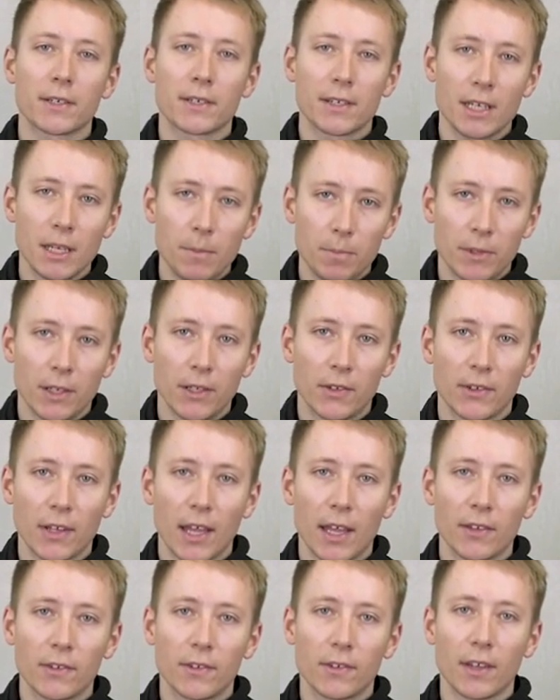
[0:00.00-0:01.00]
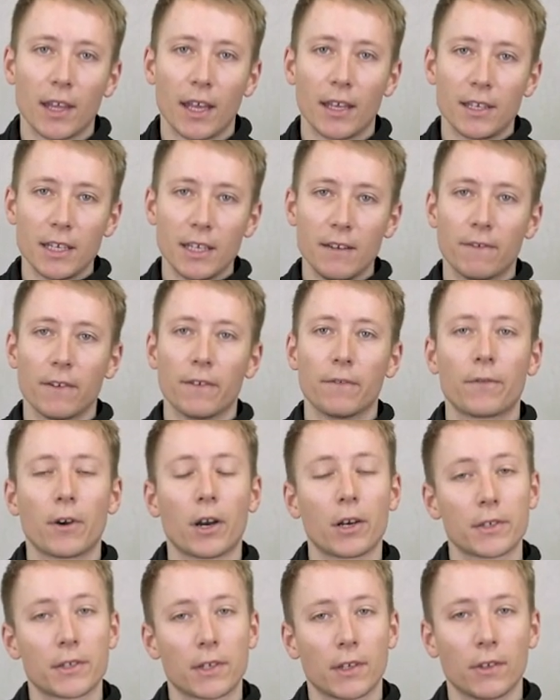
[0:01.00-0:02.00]
steep descents at even
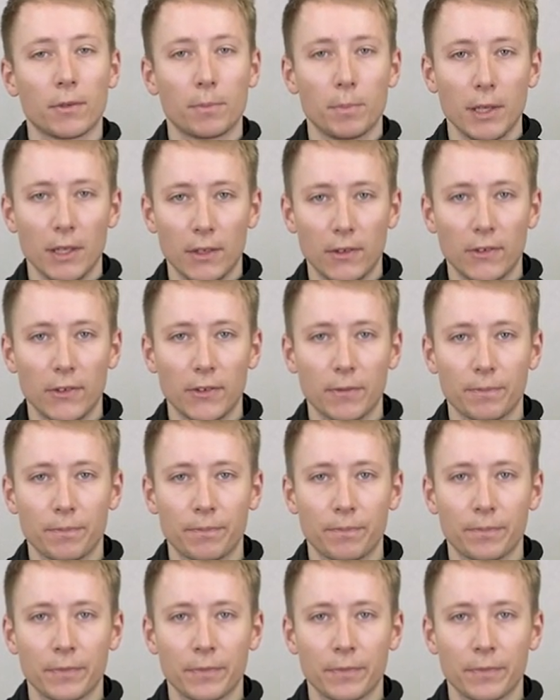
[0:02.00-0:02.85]
faster speeds.